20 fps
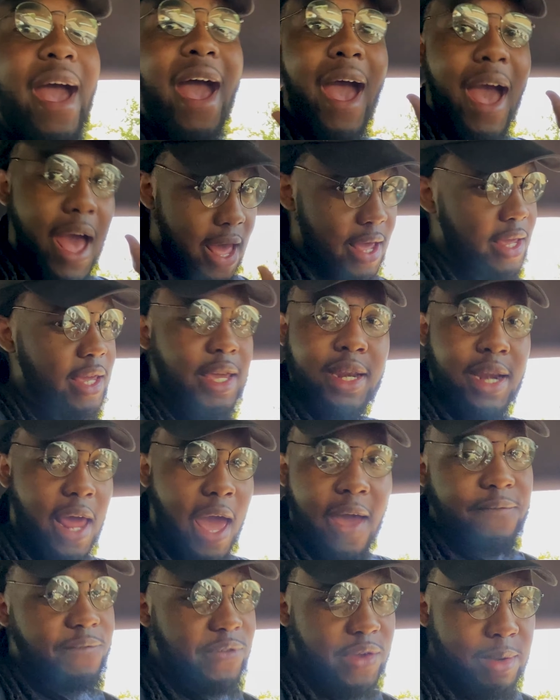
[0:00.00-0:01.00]
I
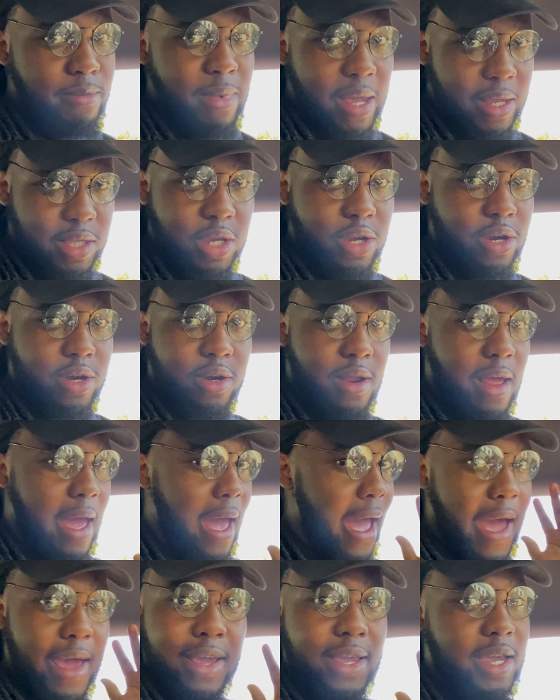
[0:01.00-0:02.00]
cannot fit back there.
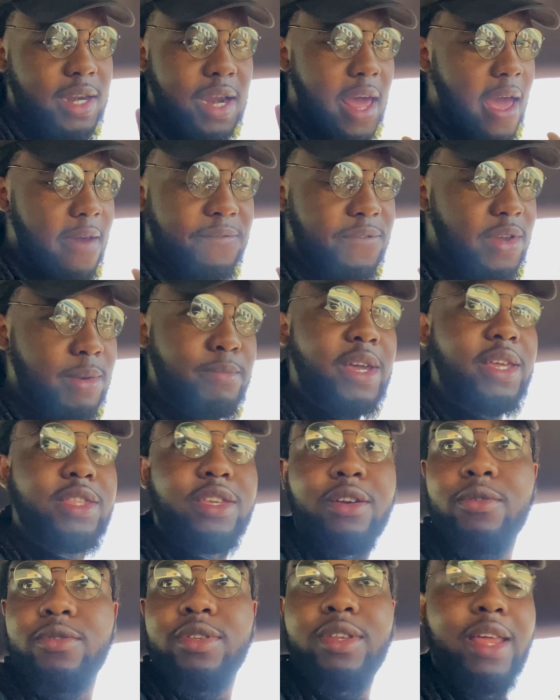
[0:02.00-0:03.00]
I cannot fit back
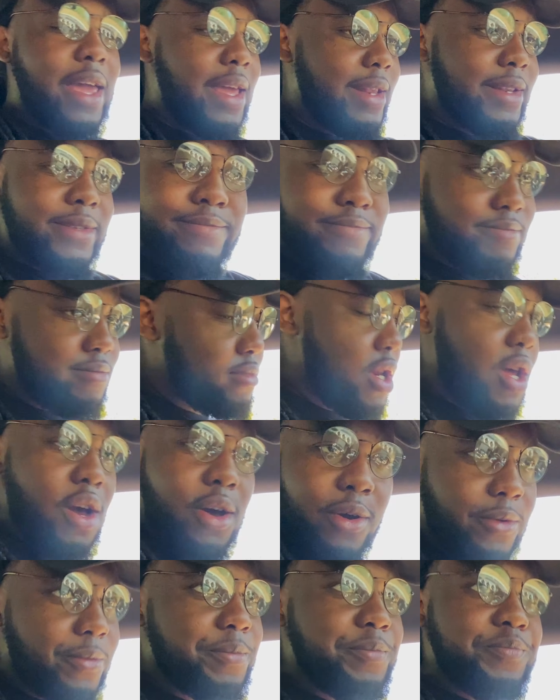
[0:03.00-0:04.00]
there.
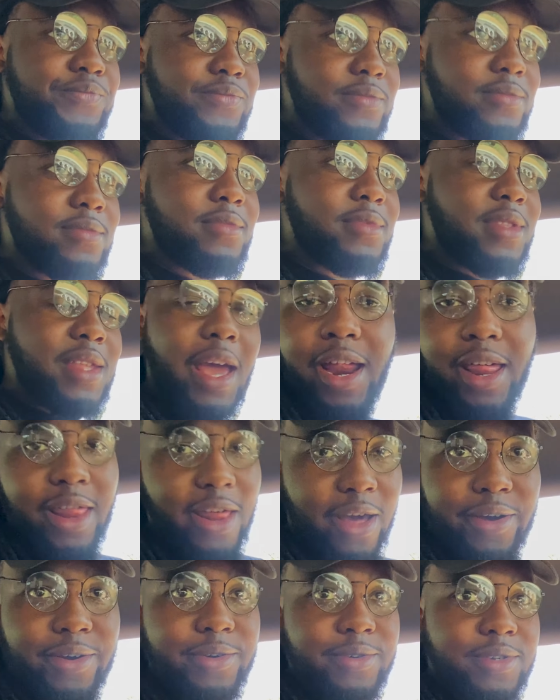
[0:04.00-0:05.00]
No, not at all.